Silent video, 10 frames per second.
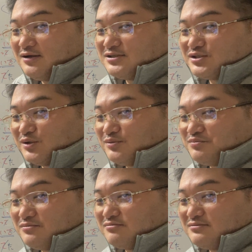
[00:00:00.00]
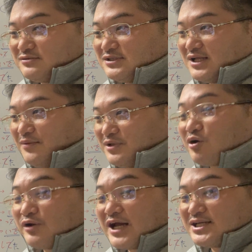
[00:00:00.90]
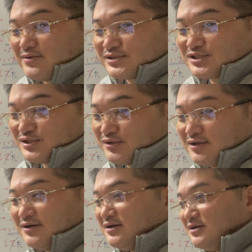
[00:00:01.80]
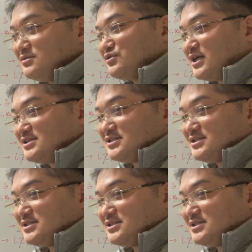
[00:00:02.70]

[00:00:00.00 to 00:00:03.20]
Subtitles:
so I mean connectives too. So that's